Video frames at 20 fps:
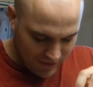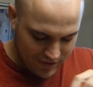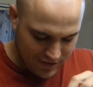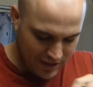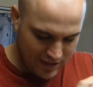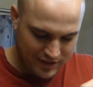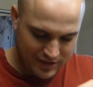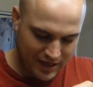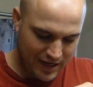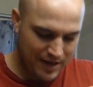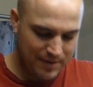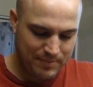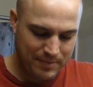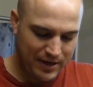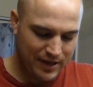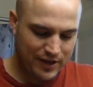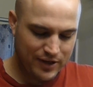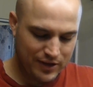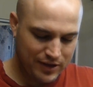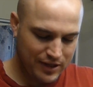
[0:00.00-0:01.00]
It does kind of
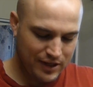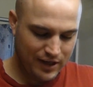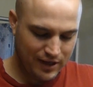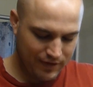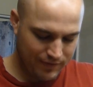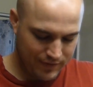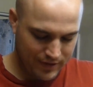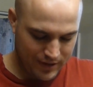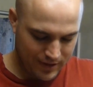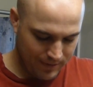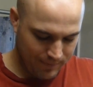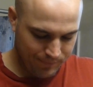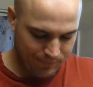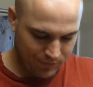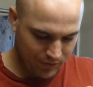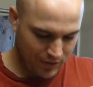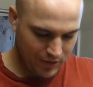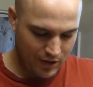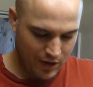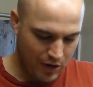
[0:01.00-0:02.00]
make you think of a
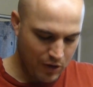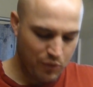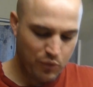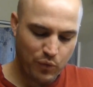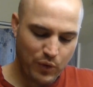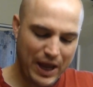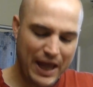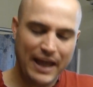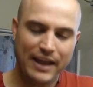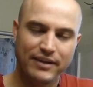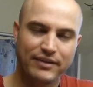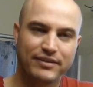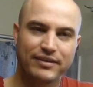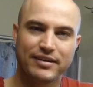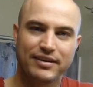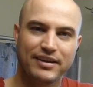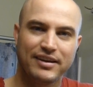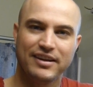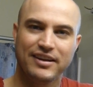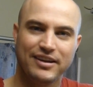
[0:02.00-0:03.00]

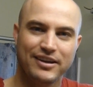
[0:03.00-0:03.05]
wet